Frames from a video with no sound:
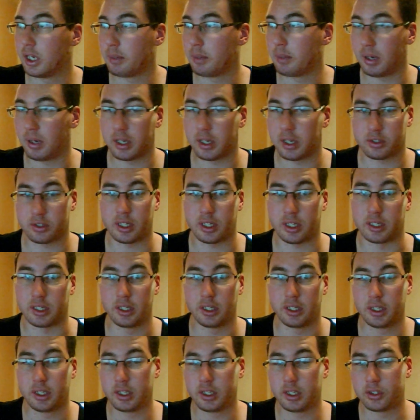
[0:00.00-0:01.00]
But like I said,
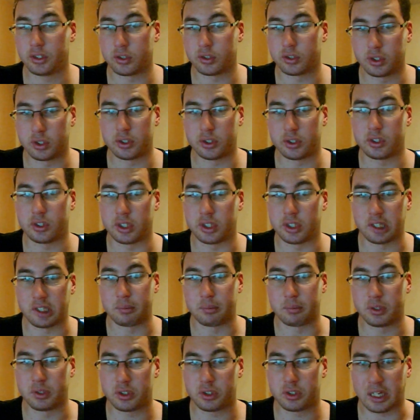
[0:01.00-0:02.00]
it's good to see
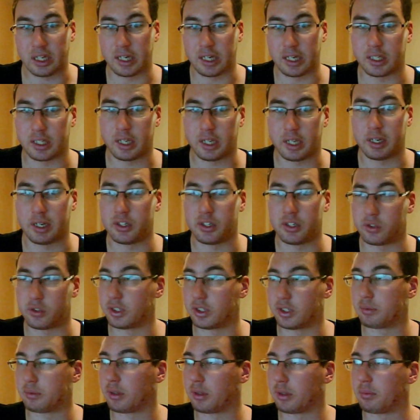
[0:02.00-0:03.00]
them selling their
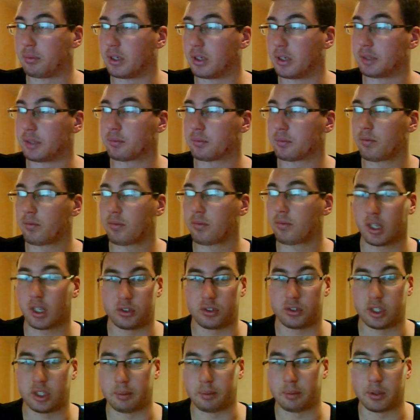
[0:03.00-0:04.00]
injuries properly, and
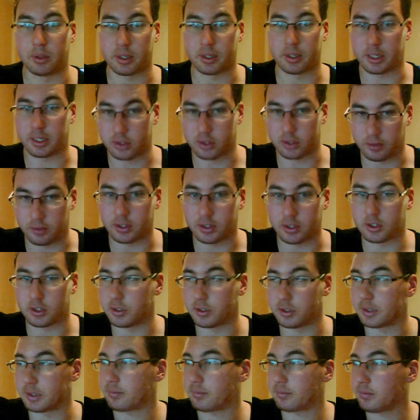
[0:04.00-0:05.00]
CM Punk gets the
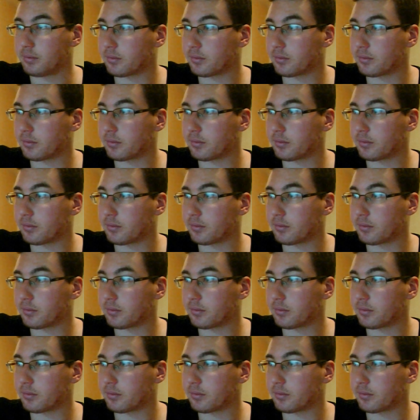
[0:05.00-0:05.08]
victory.